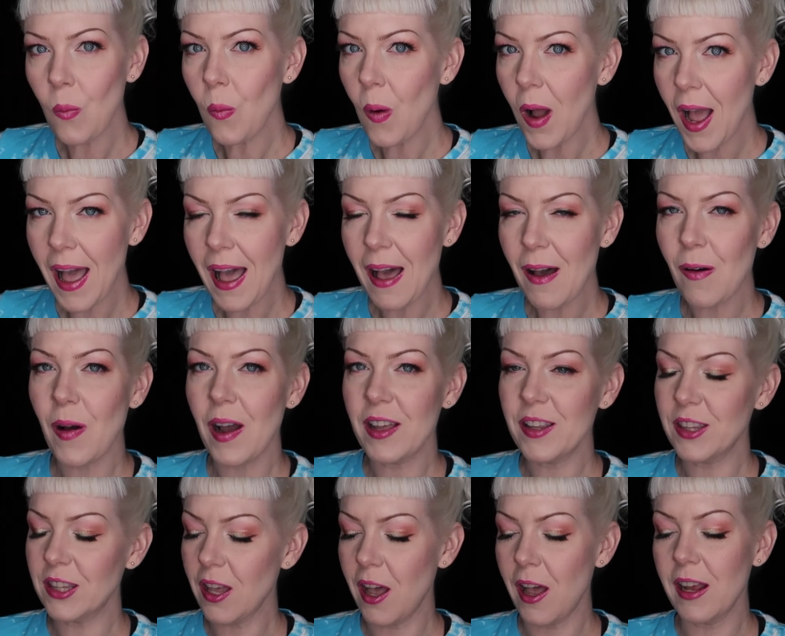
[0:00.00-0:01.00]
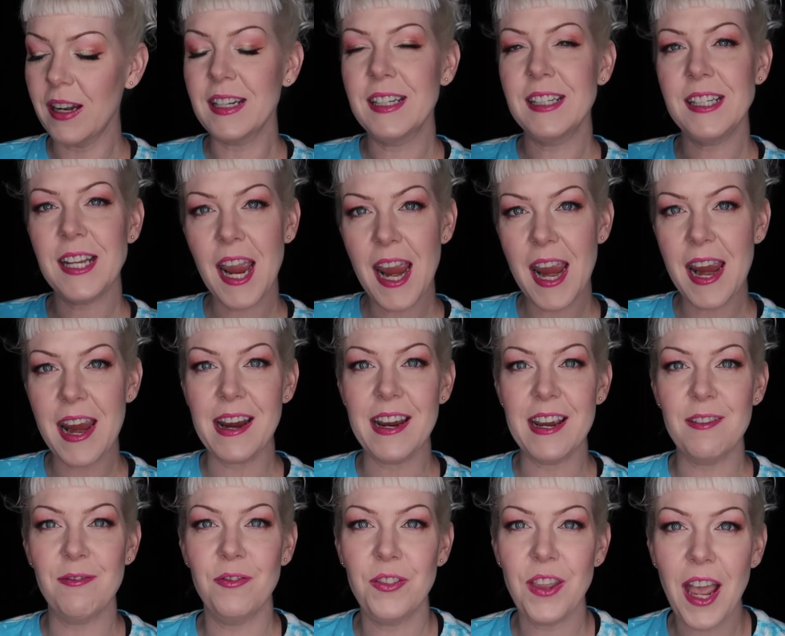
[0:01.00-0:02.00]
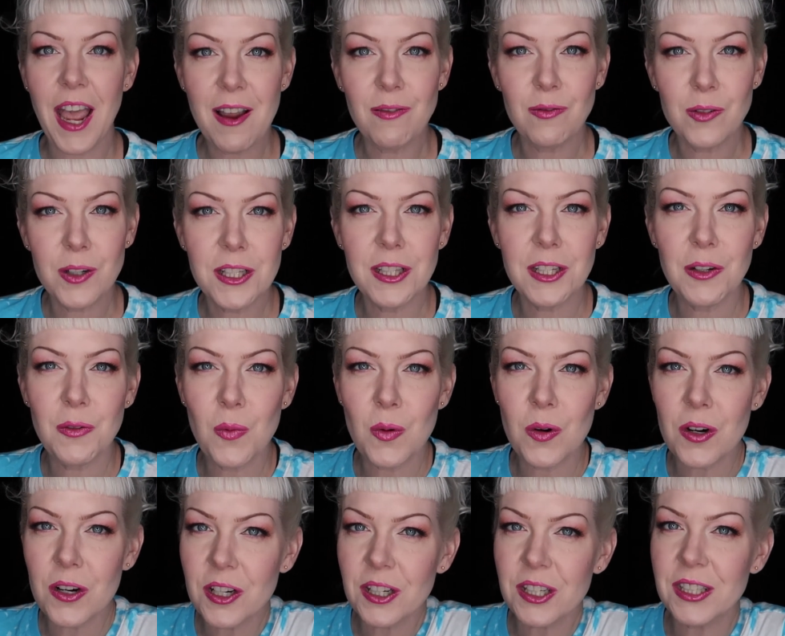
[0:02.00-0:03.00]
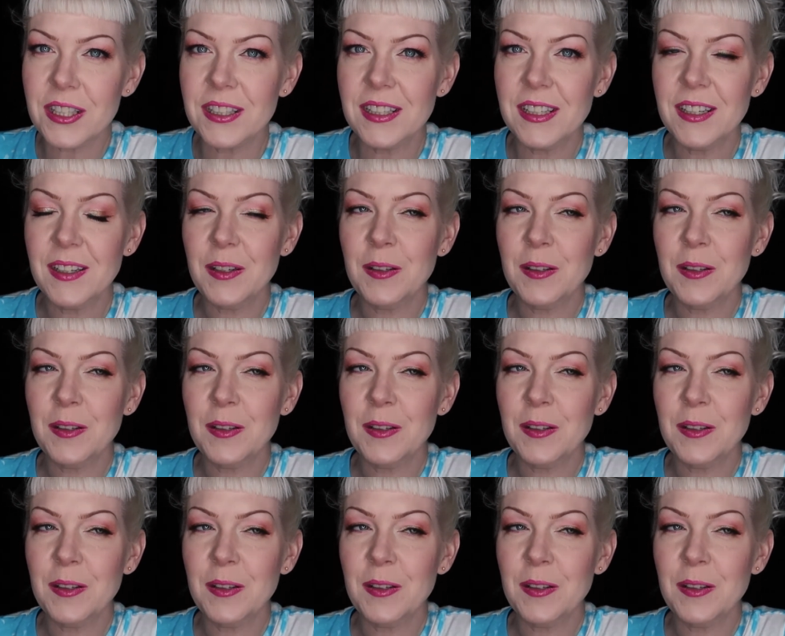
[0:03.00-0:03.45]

Wow, I thought, dang, if that really works,